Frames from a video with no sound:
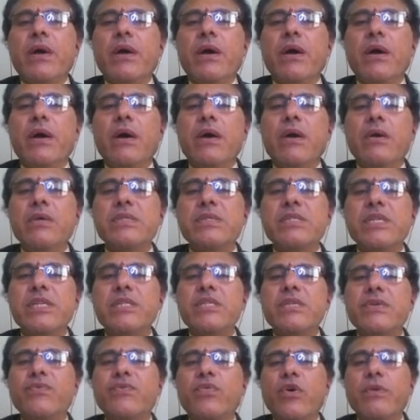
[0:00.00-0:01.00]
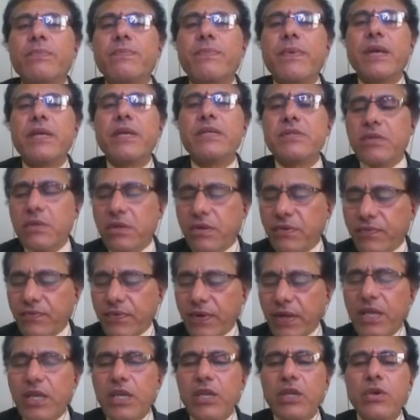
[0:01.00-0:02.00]

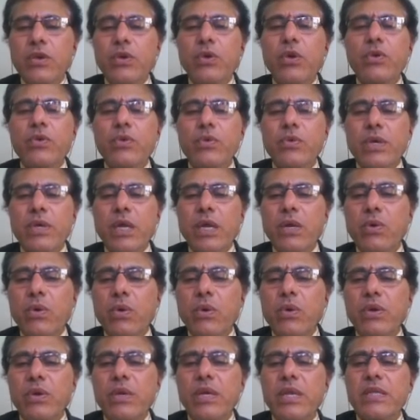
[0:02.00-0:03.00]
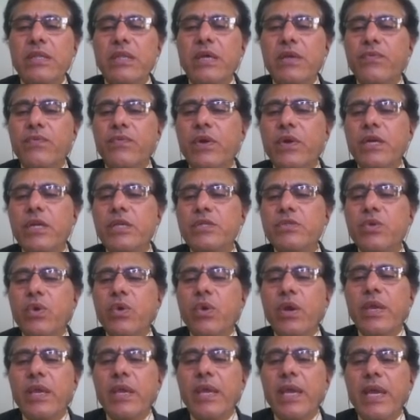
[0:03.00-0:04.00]
64.05 kilonewton only. Therefore, it
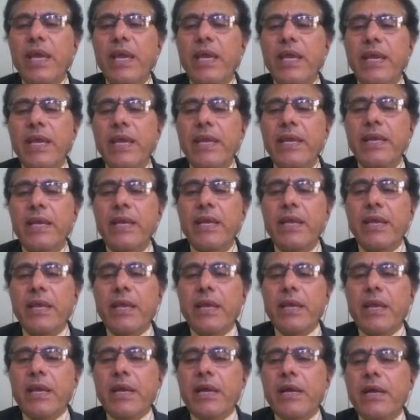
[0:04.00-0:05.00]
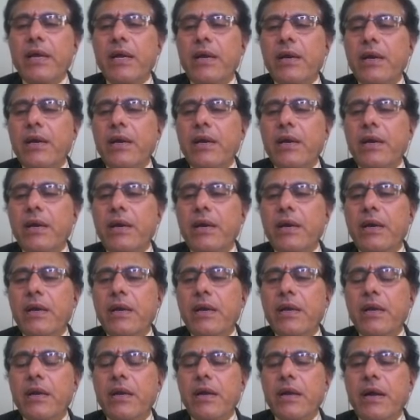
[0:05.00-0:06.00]
is okay in
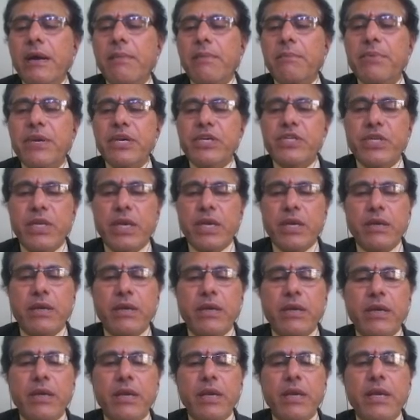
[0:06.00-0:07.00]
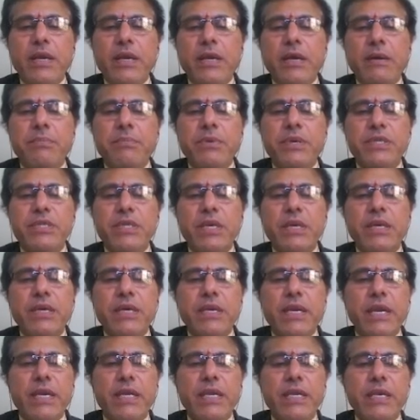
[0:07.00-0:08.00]
compression
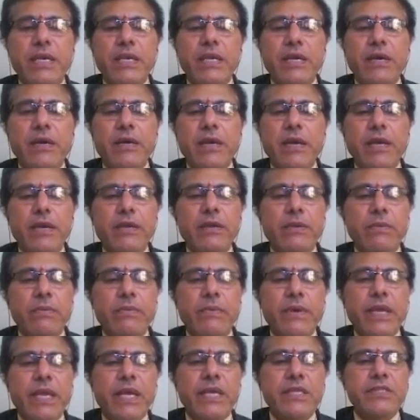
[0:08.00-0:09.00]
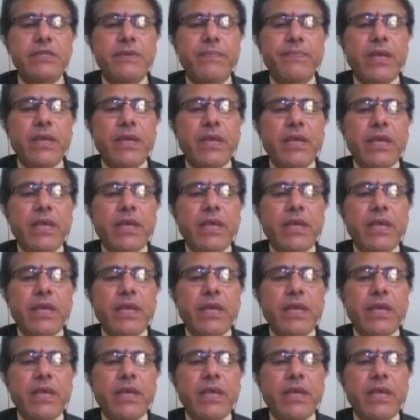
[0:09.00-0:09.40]
criteria, right? Whereas